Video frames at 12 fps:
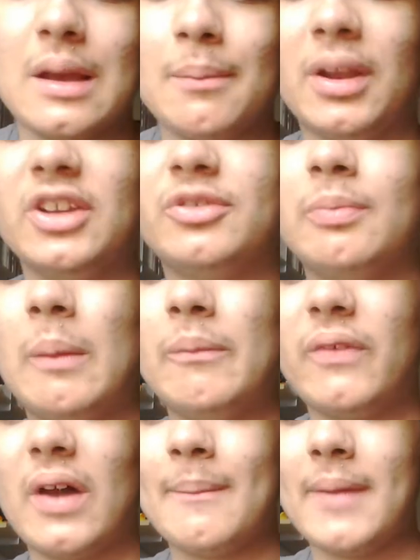But this month,
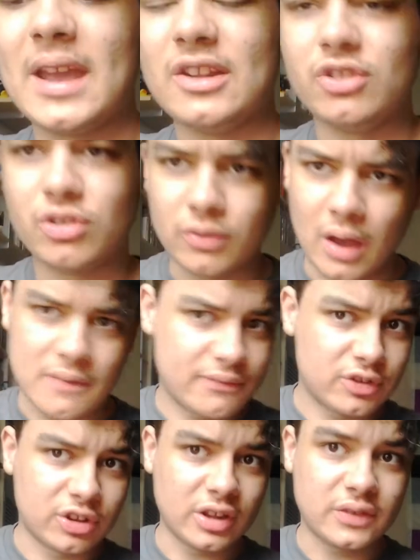I've
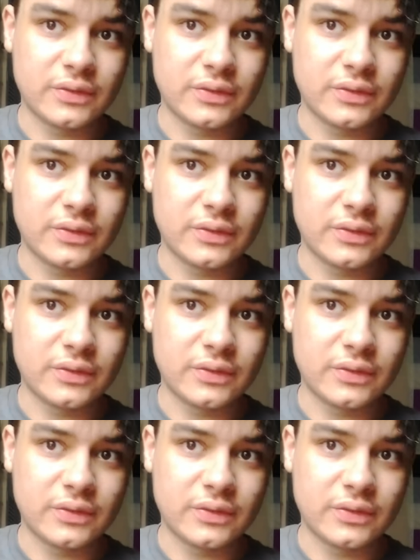decided to